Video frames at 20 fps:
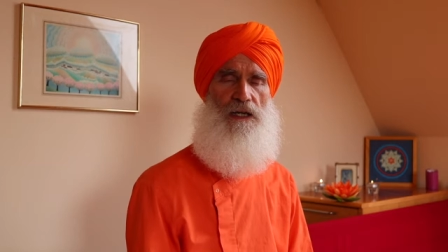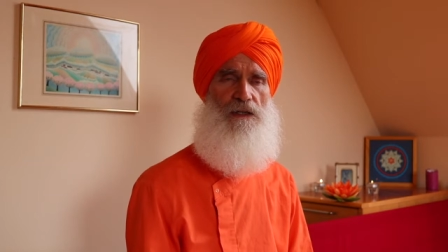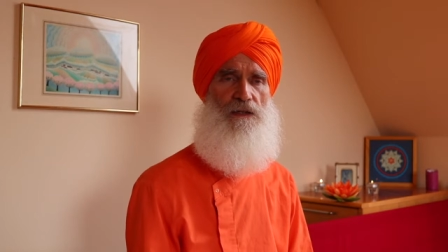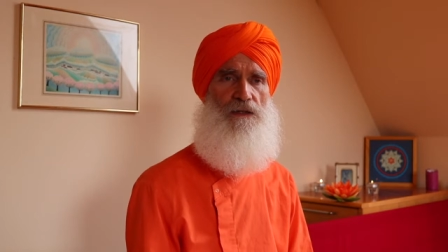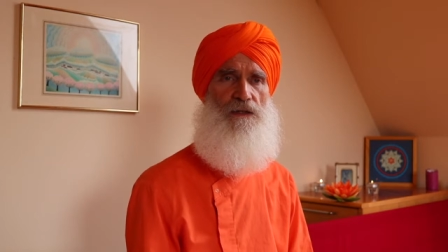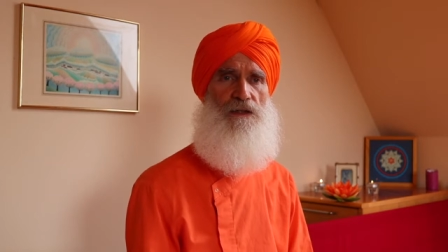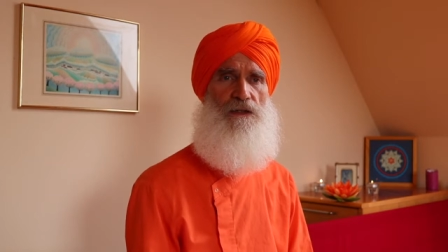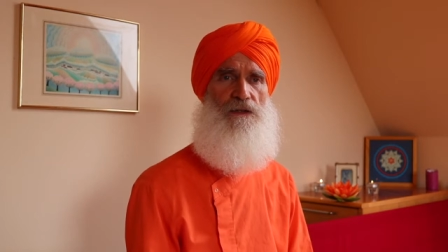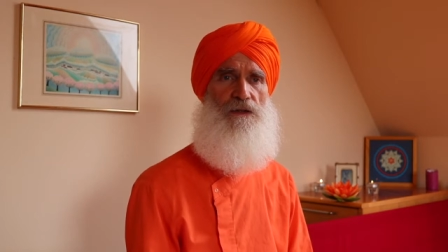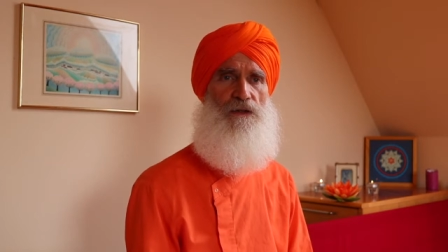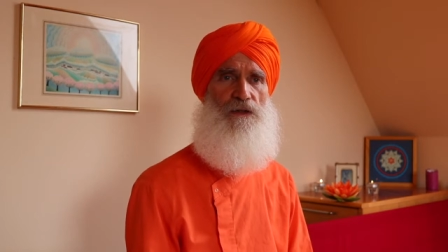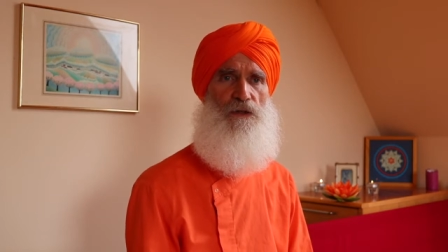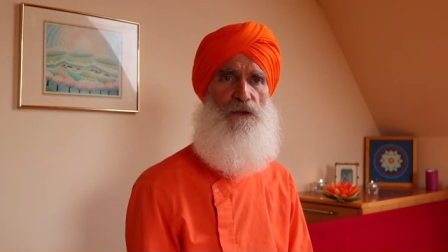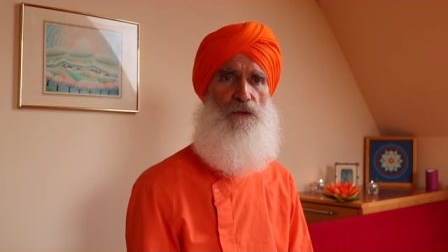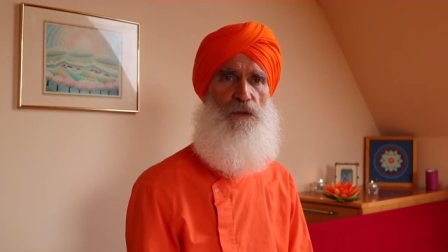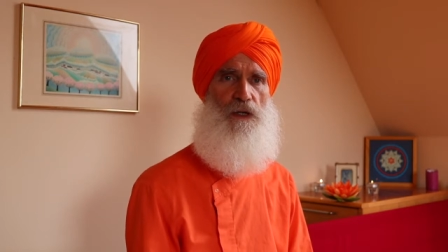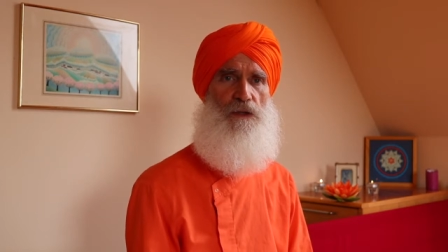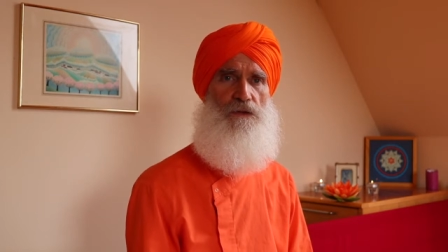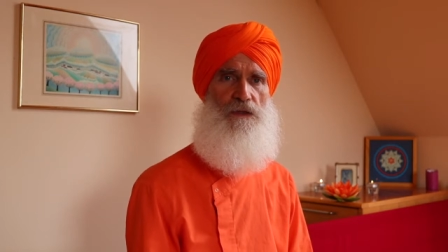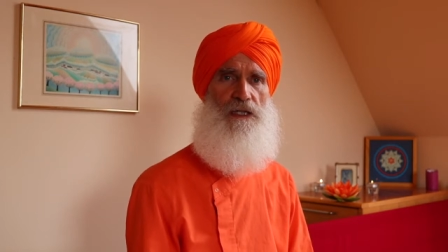and
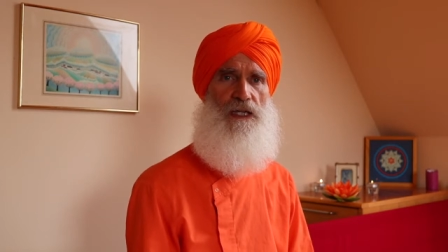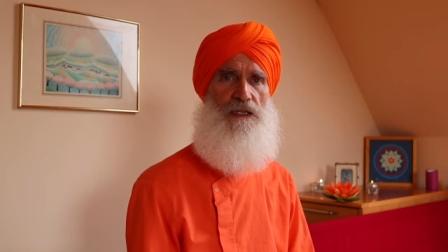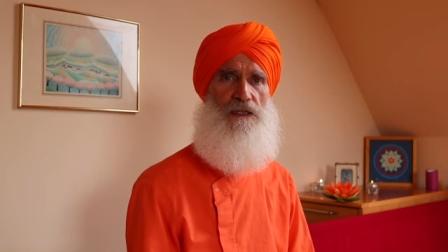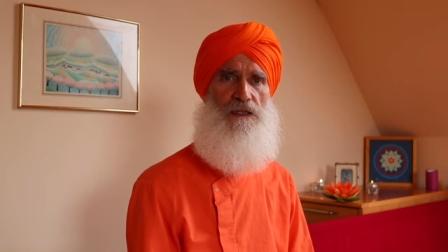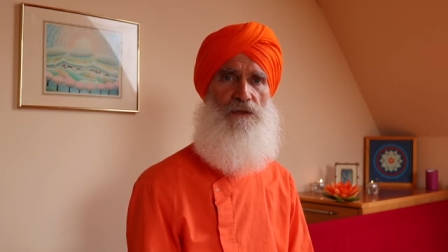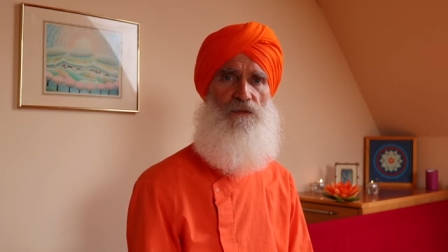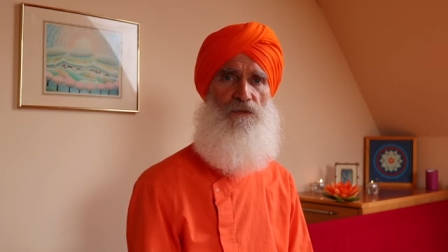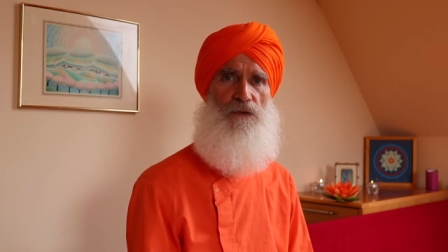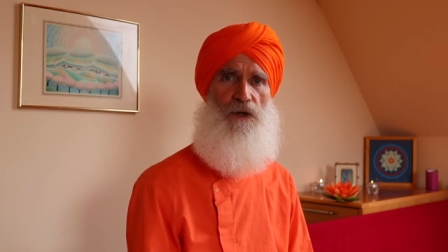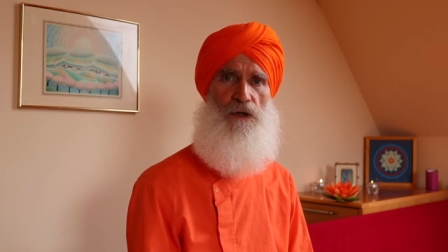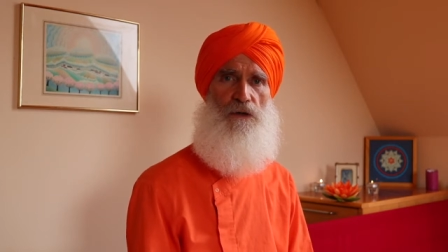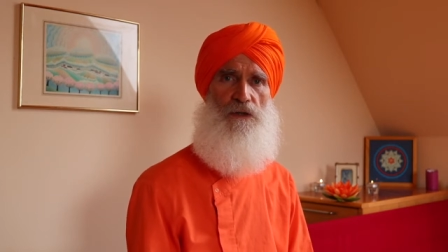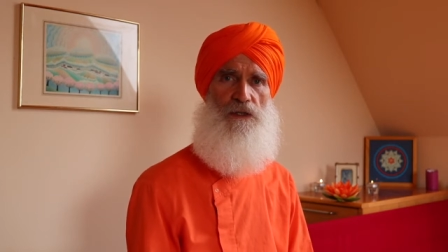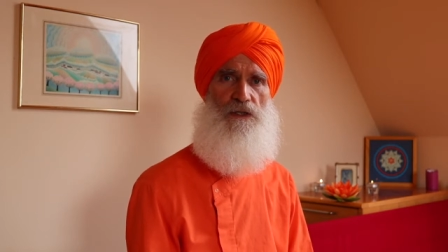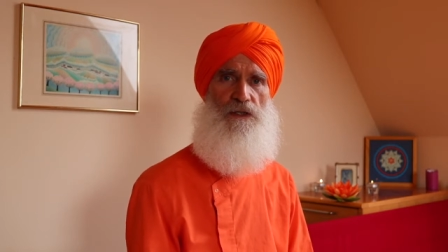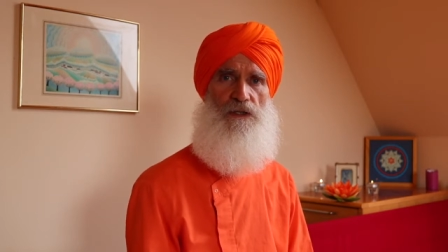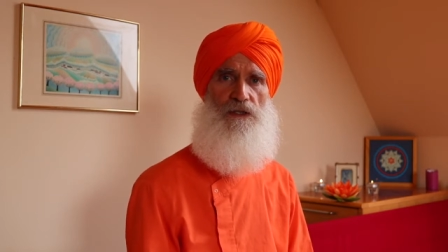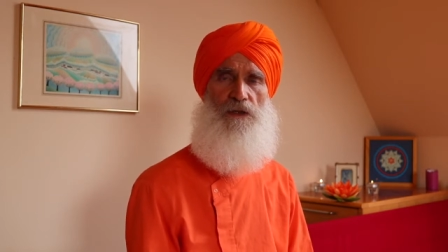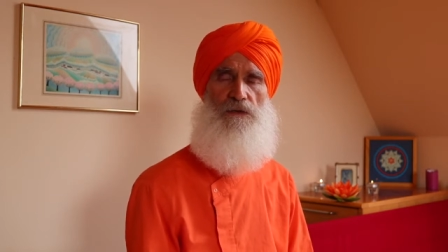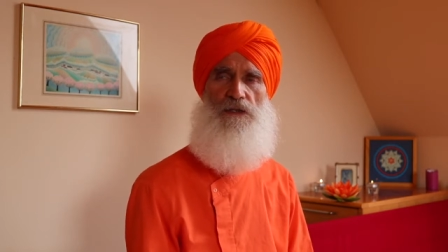you want to get some
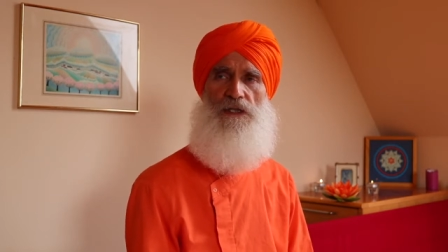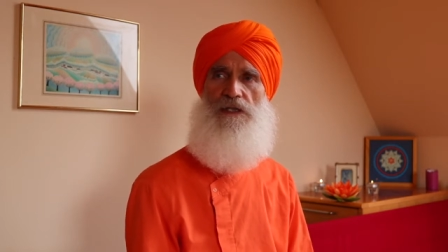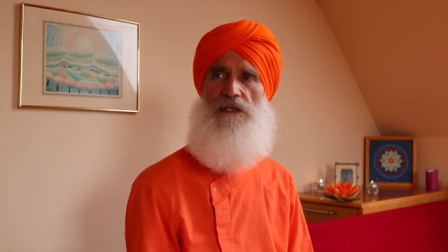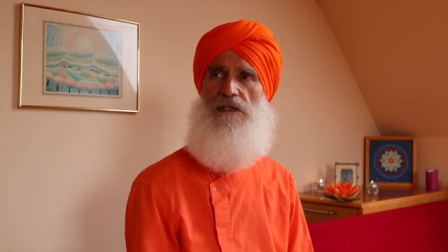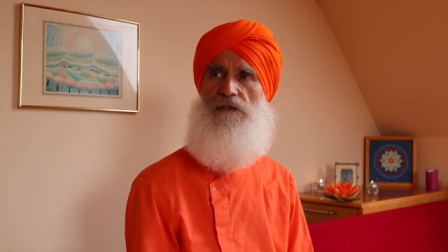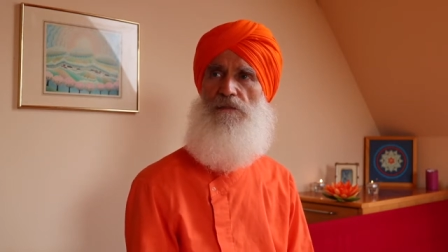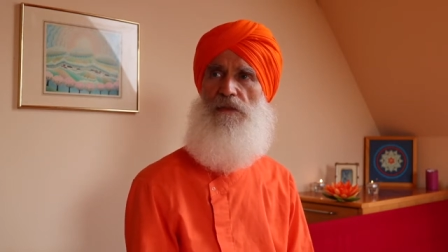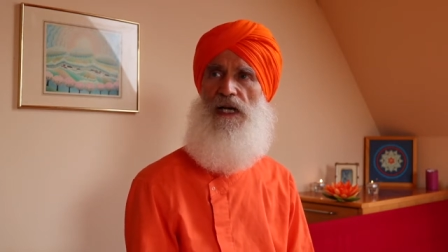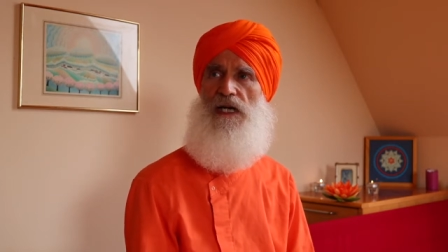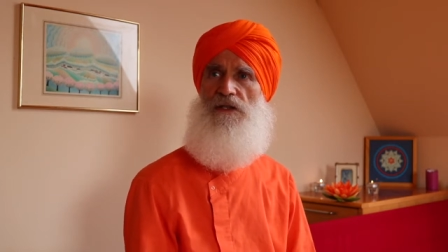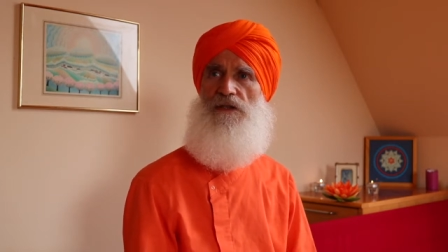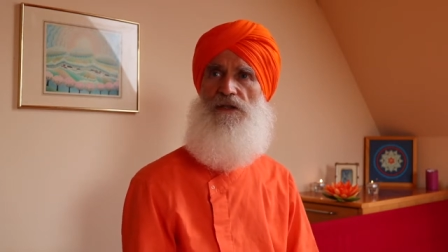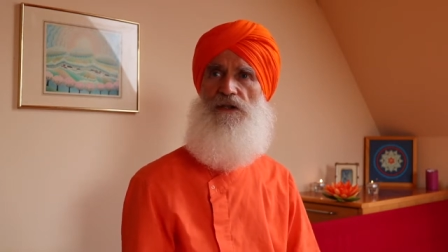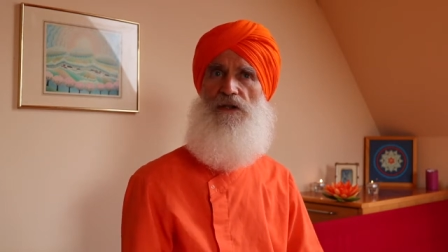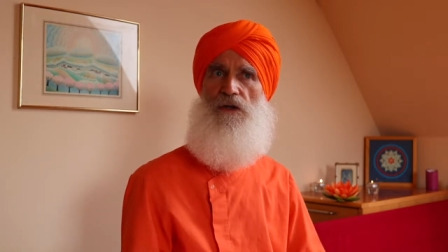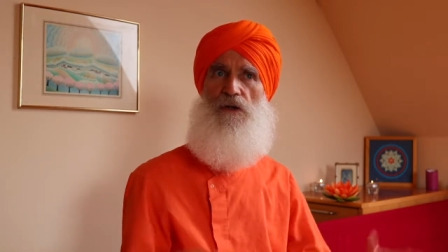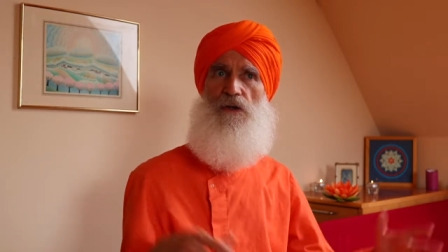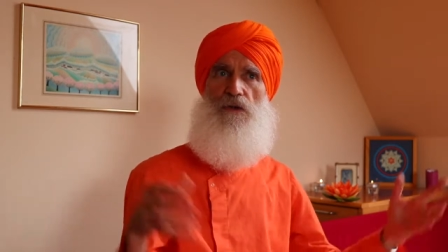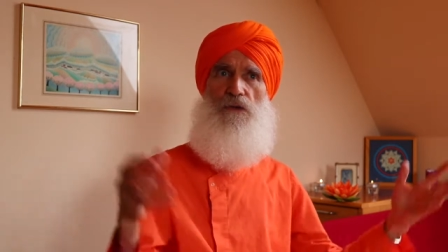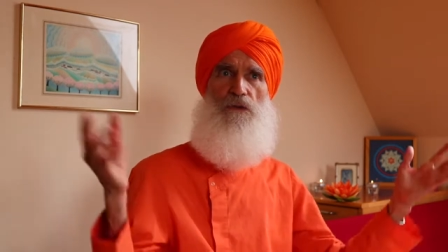focus, so just imagine
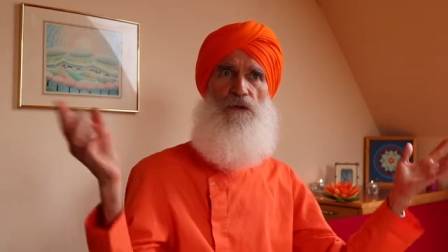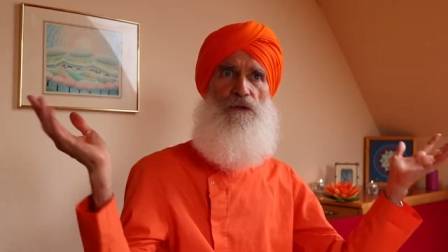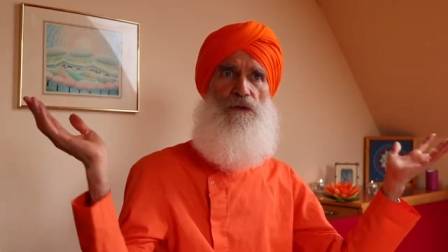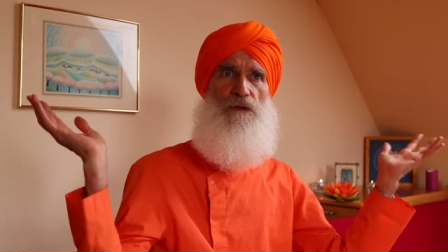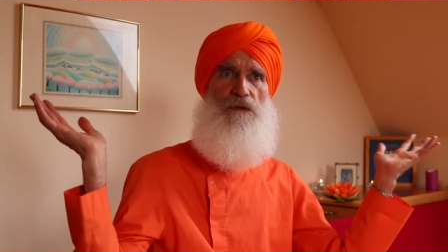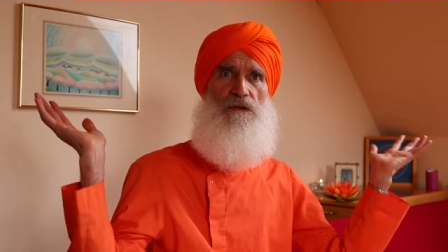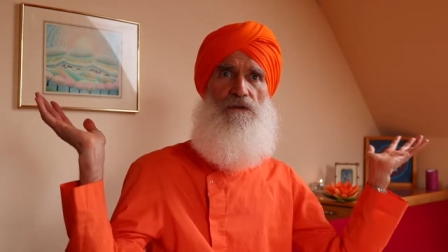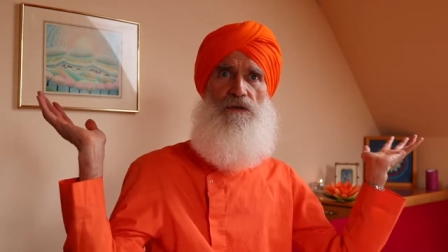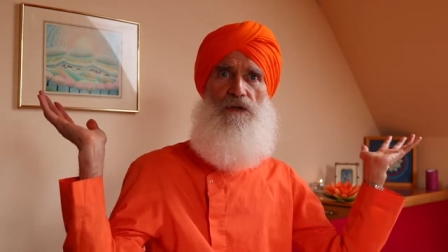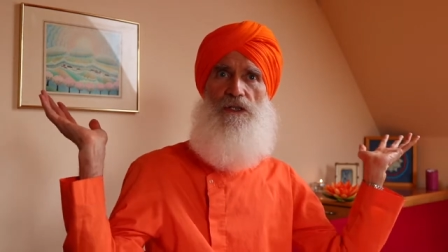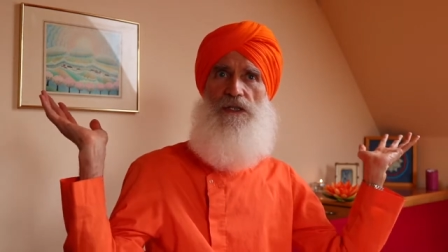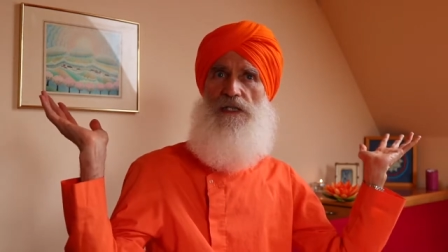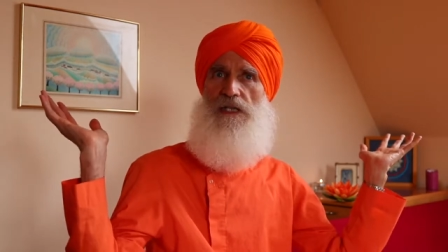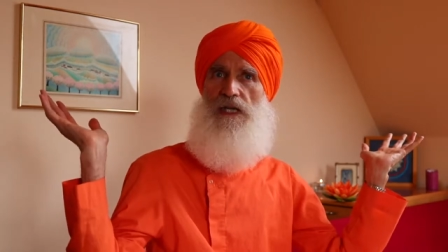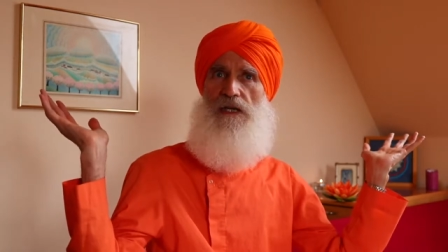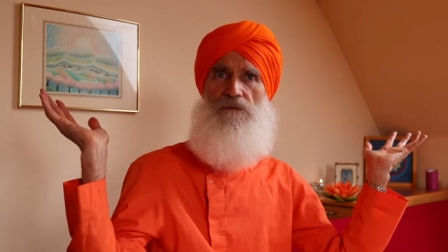the whole universe,